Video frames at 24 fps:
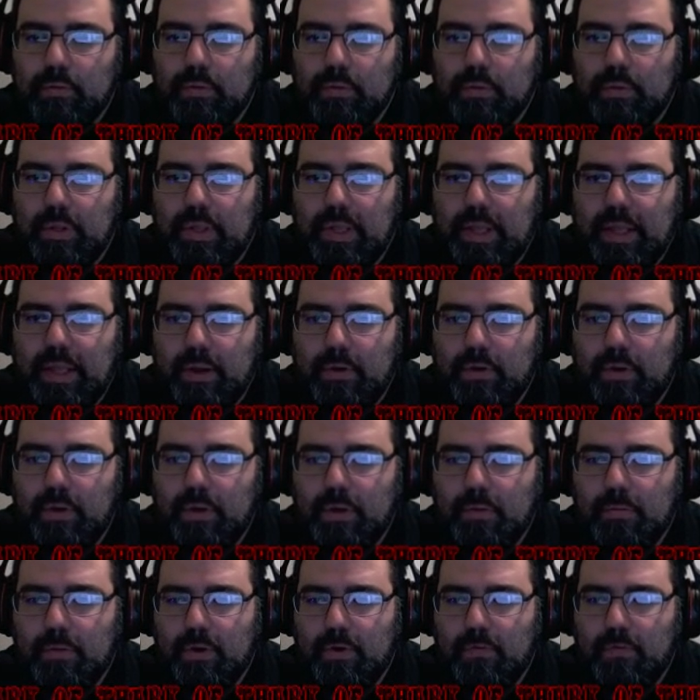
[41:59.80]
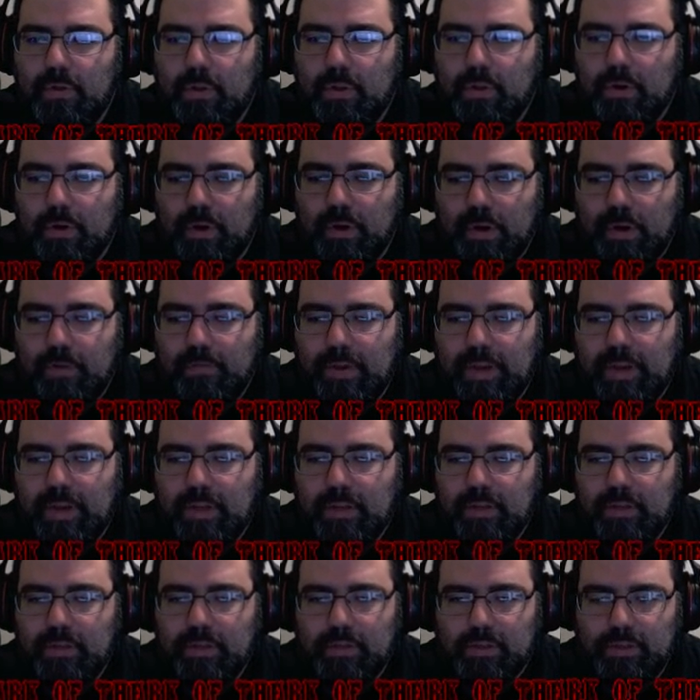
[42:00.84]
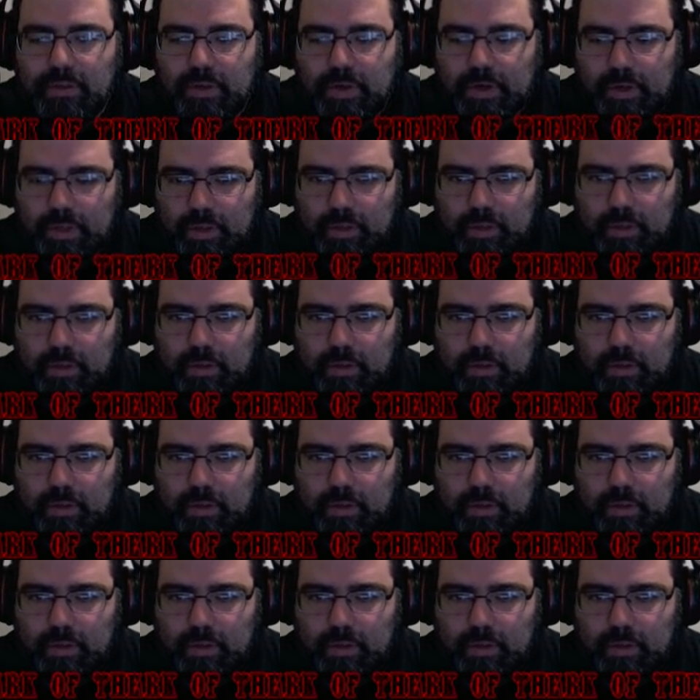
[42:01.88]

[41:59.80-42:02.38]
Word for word: How can you be overloaded? You have 18 strength.